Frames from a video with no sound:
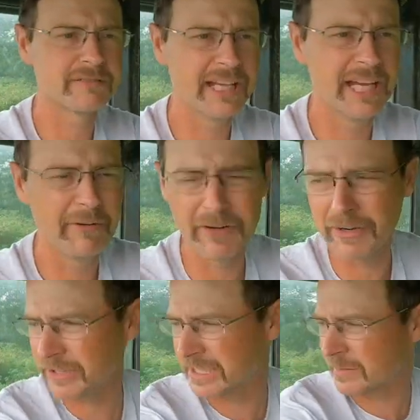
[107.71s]
Now we're
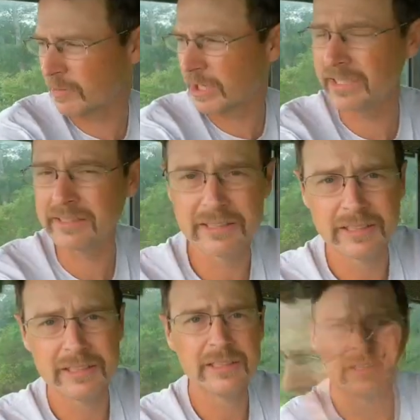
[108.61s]
going to get some rain.
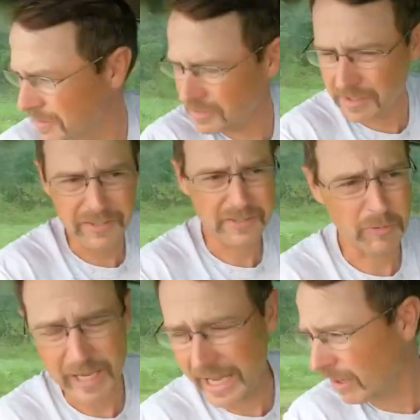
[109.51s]
But
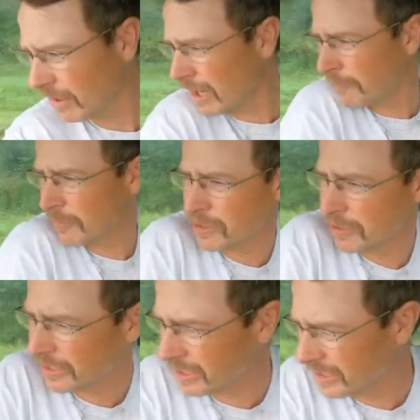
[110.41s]
we held off on
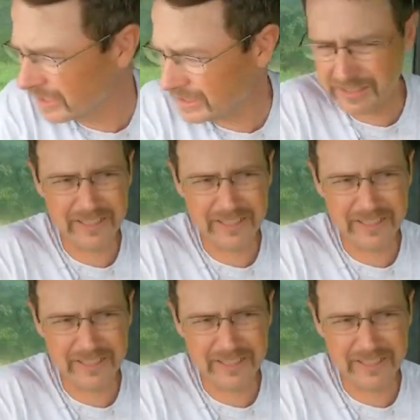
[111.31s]
starting to cut,